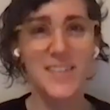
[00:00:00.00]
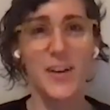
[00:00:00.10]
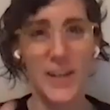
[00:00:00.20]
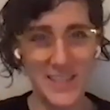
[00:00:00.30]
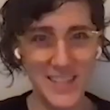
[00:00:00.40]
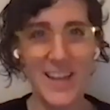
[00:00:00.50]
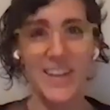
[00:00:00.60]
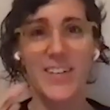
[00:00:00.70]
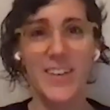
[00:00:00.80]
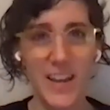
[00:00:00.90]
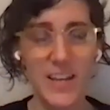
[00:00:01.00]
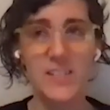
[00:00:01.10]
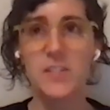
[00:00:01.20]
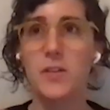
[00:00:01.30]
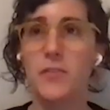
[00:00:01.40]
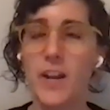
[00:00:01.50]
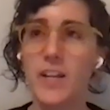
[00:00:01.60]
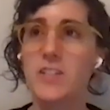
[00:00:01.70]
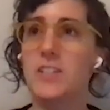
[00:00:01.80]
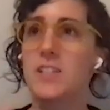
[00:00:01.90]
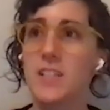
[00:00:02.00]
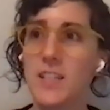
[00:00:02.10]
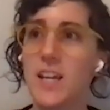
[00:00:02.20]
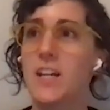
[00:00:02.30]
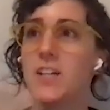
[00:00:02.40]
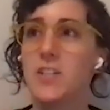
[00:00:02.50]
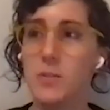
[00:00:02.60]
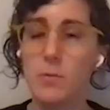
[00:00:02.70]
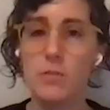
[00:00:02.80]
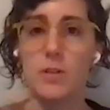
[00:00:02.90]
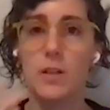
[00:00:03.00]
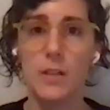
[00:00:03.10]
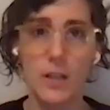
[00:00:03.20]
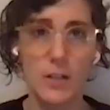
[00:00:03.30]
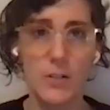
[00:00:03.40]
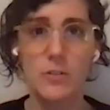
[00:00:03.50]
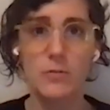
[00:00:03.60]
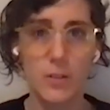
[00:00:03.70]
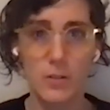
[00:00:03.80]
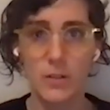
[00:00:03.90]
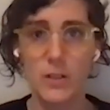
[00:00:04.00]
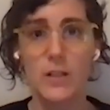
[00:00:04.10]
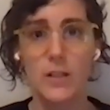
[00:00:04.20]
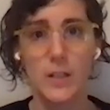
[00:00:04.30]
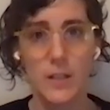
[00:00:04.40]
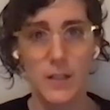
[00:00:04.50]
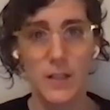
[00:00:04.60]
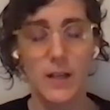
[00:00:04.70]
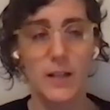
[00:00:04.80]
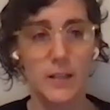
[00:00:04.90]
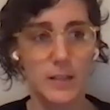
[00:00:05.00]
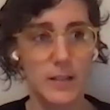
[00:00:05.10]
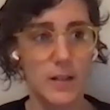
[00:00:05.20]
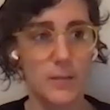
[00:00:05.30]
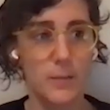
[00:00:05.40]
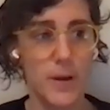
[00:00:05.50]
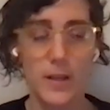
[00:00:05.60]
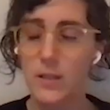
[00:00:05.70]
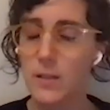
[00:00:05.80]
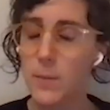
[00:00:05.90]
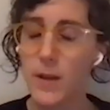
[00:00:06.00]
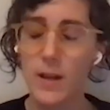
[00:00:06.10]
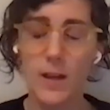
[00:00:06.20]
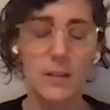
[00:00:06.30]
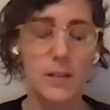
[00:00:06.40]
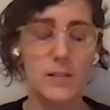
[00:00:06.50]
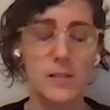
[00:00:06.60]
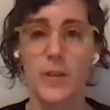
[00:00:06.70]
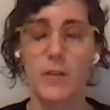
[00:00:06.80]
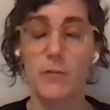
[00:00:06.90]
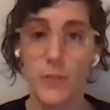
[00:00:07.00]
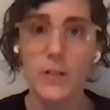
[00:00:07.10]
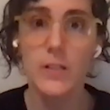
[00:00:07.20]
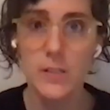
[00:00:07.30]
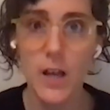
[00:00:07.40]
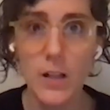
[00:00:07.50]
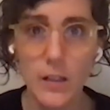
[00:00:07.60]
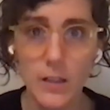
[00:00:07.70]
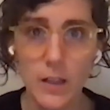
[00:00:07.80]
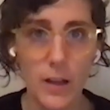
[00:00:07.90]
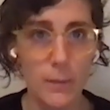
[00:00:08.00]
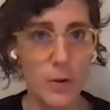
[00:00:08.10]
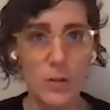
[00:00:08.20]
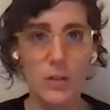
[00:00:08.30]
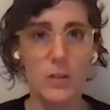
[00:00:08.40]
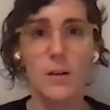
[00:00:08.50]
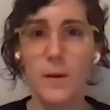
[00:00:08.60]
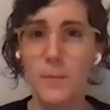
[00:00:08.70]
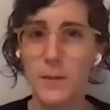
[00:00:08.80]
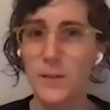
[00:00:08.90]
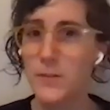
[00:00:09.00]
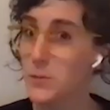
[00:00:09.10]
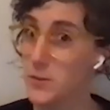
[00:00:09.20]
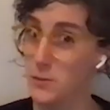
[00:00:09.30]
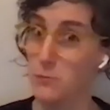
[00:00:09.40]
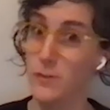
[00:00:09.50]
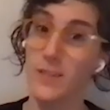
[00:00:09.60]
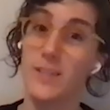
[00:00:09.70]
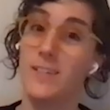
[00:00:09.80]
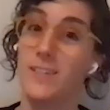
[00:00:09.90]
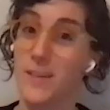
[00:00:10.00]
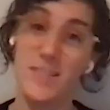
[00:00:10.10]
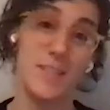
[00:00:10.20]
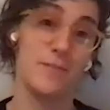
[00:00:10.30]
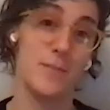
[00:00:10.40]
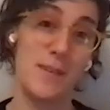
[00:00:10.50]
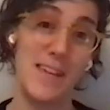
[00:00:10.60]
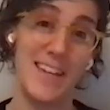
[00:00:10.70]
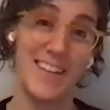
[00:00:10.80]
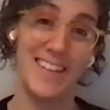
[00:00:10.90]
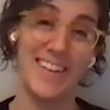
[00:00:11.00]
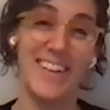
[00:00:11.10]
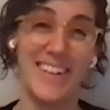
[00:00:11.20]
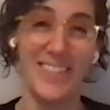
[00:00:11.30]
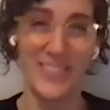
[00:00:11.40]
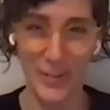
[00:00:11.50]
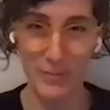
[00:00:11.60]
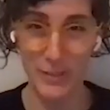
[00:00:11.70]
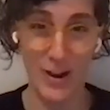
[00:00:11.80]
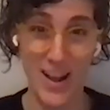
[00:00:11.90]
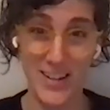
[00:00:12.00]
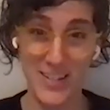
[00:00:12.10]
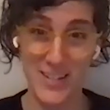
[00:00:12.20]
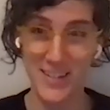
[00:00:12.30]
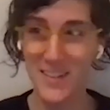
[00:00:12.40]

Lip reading: So it's like, okay, so if I can just get the energy moving and the energy flowing, I can get back at this, like feeling solid. Like I'm cooking all my meals, which is really crazy for me from scratch.